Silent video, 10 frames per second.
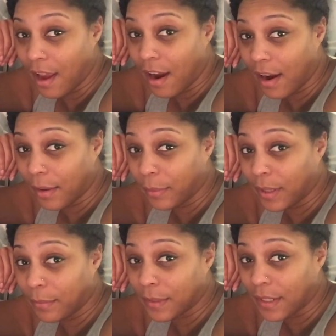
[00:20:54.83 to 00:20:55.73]
All right,
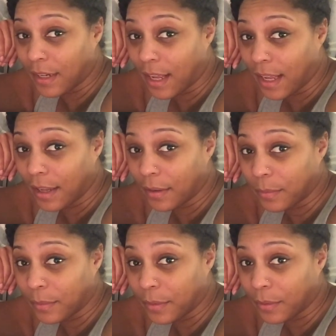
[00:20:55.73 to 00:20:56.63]
peeps. Good night.
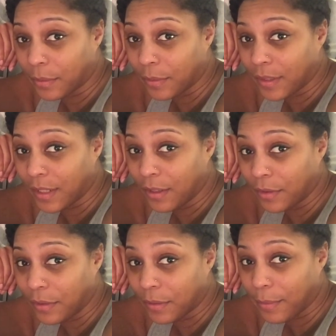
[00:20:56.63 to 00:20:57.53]
We'll see
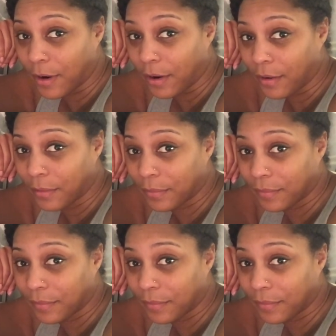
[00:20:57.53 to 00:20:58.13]
you tomorrow.